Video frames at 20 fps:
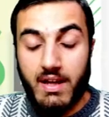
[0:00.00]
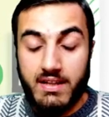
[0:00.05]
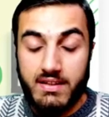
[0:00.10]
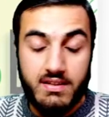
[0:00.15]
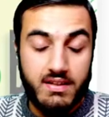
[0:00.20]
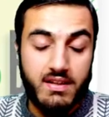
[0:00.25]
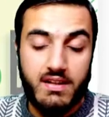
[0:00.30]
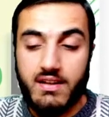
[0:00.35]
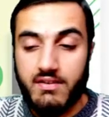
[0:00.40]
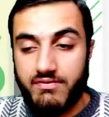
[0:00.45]
my
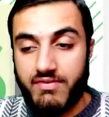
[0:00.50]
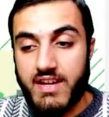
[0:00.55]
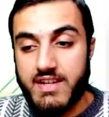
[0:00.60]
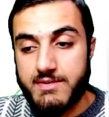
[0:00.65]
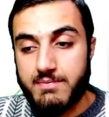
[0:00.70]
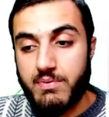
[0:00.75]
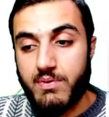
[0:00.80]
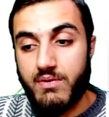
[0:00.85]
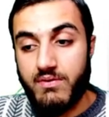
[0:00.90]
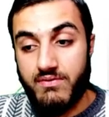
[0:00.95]
uh,
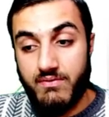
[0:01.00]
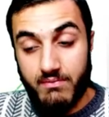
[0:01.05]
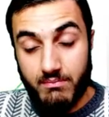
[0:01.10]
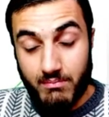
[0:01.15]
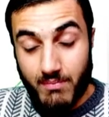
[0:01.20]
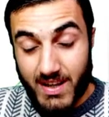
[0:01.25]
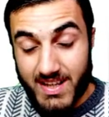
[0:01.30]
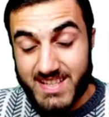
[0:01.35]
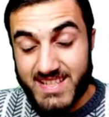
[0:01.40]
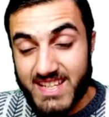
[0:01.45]
Facebook
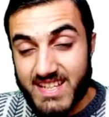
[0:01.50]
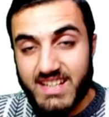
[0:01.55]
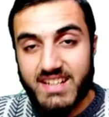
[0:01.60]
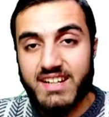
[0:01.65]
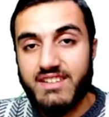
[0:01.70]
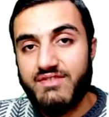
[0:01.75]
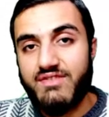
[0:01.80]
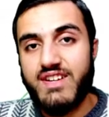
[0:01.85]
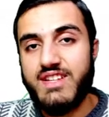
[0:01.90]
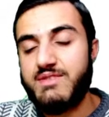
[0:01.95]
my
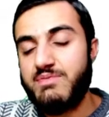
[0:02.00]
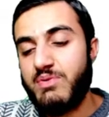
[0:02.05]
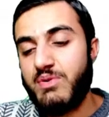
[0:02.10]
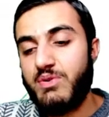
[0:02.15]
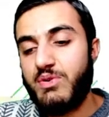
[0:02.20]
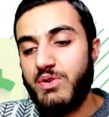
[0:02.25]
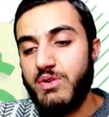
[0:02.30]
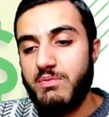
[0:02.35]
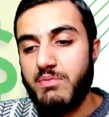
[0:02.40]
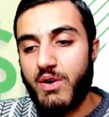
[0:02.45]
secret
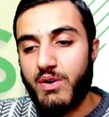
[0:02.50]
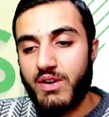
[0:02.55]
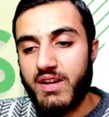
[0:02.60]
Facebook group.